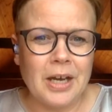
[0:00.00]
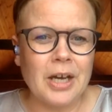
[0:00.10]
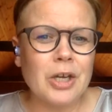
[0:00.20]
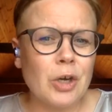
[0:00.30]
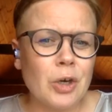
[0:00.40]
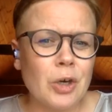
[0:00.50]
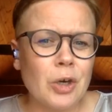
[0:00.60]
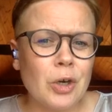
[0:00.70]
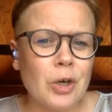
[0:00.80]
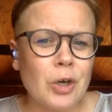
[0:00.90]
I hope
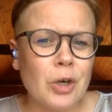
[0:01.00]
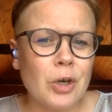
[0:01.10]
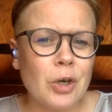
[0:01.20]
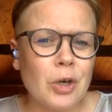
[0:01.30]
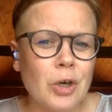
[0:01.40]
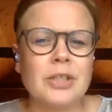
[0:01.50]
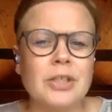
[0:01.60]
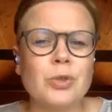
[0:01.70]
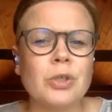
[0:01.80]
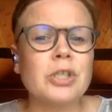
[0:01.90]
you will have a
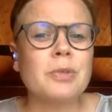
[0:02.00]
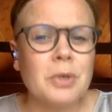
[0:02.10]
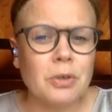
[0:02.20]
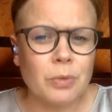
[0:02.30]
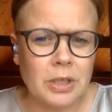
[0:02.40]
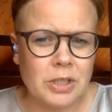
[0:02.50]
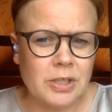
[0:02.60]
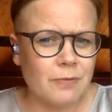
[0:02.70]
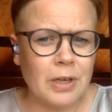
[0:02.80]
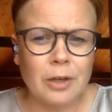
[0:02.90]
chance to
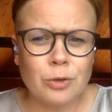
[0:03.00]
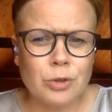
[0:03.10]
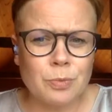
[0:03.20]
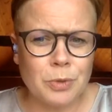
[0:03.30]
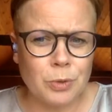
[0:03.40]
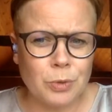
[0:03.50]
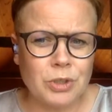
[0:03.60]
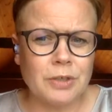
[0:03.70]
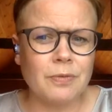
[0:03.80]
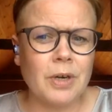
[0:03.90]
experience Vilnius
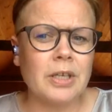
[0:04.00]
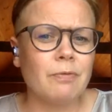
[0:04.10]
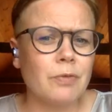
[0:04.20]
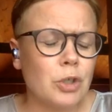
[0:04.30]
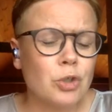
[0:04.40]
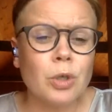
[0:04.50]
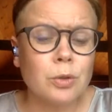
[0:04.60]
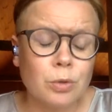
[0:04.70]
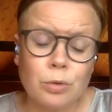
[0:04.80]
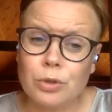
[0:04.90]
beauty via virtual
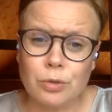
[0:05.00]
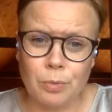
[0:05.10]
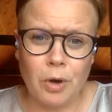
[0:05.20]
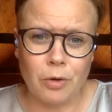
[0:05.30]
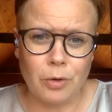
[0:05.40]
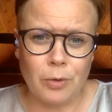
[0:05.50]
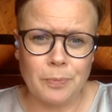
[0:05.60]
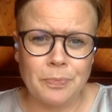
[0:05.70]
tour tomorrow.